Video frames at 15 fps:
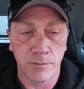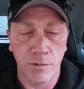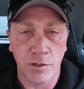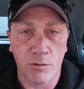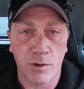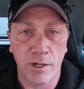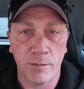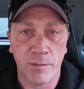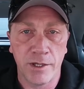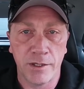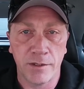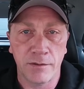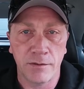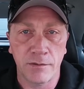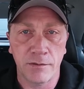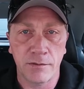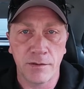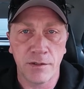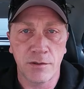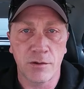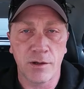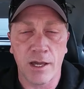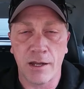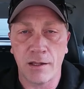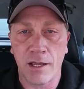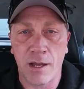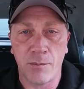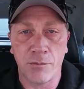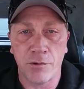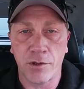It's quite a bit. Still got a
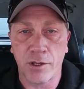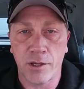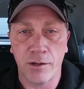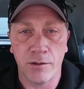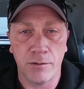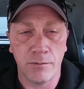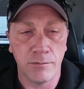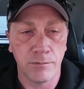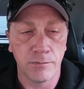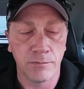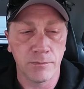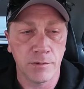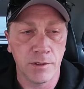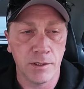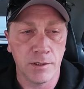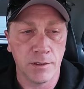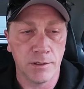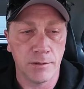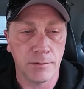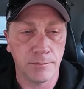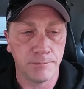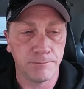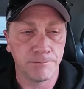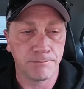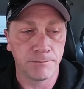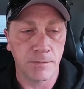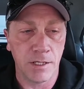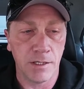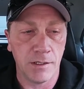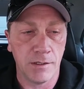lot more to go.
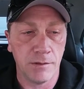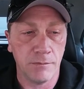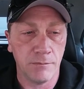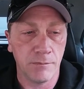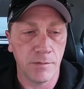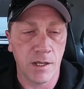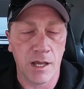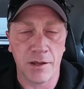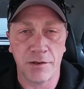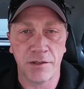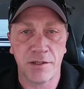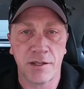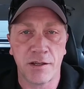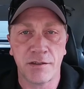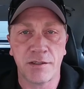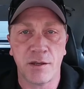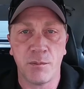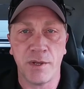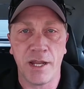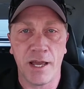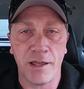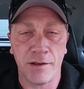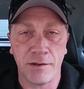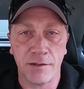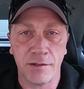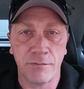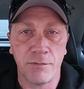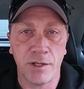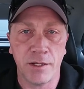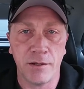And I'll discuss some of that in
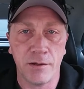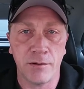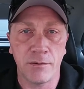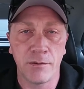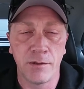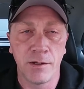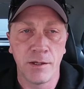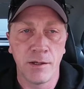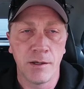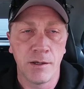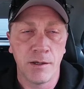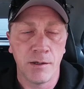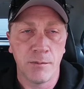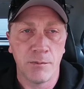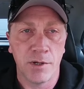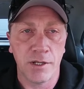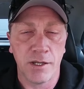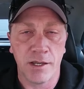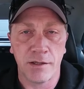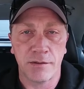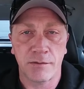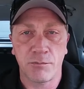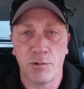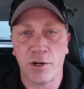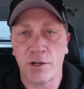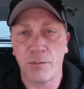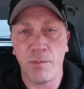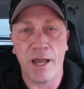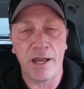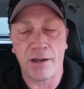this video. But yes,
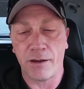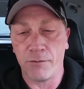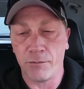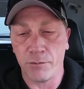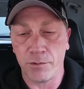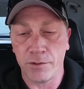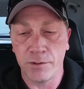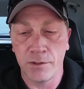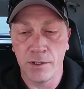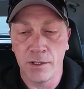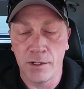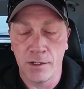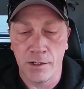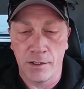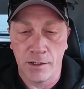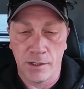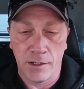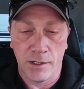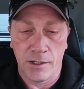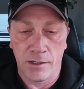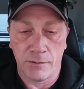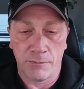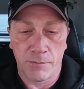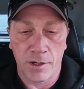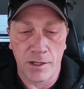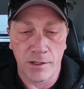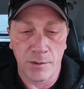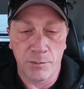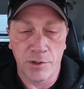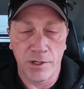welcome back everyone. And I'm
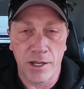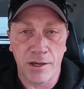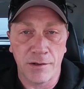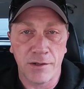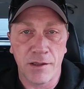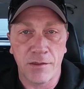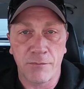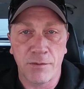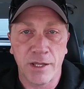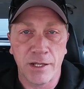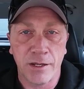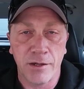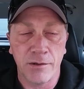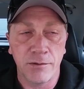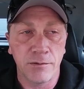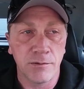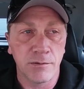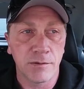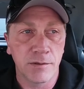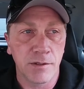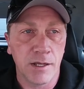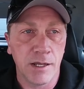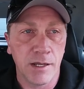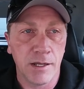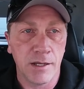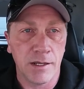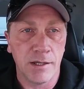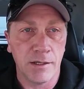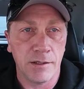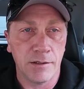finally putting out another video.
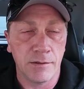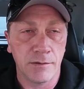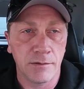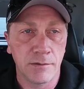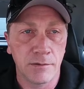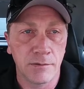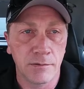And